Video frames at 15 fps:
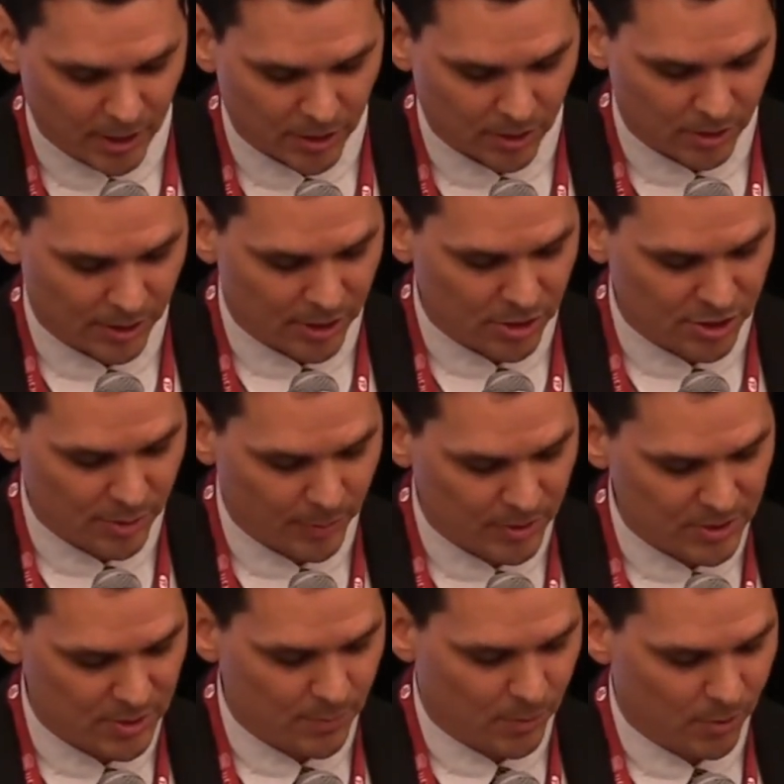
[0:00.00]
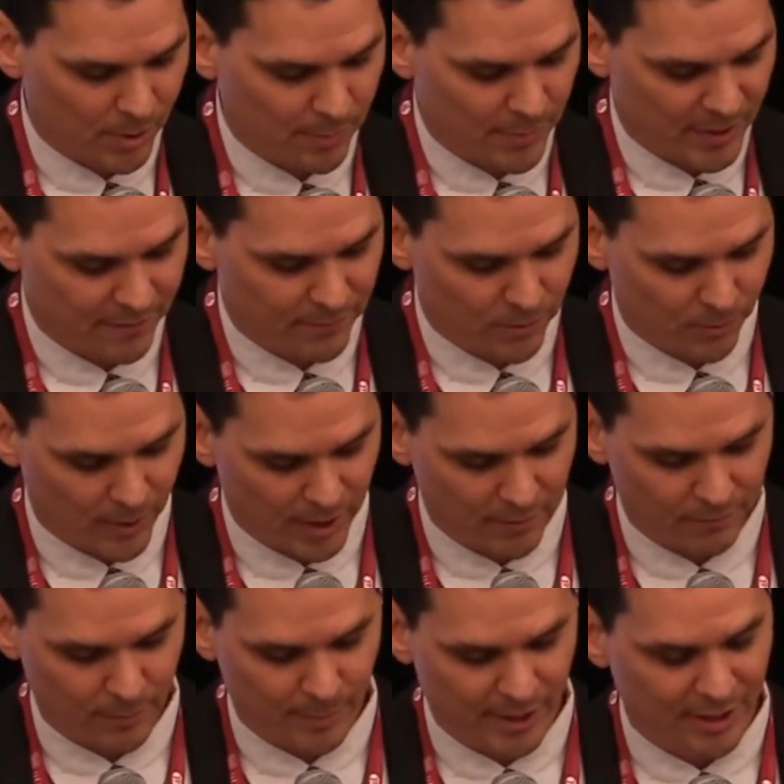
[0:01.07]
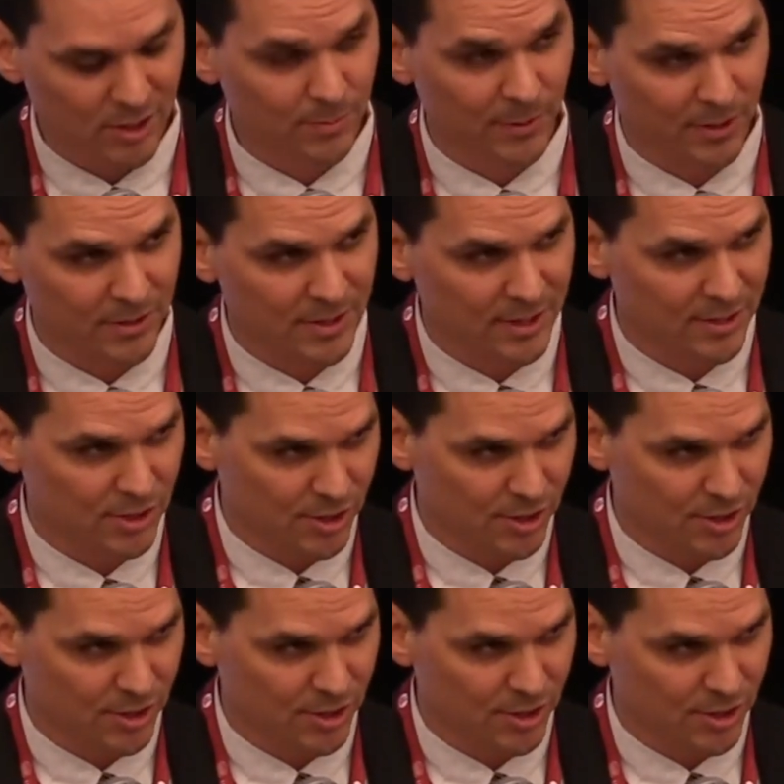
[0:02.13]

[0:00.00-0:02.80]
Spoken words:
Your leadership and support paved the way for my experience as a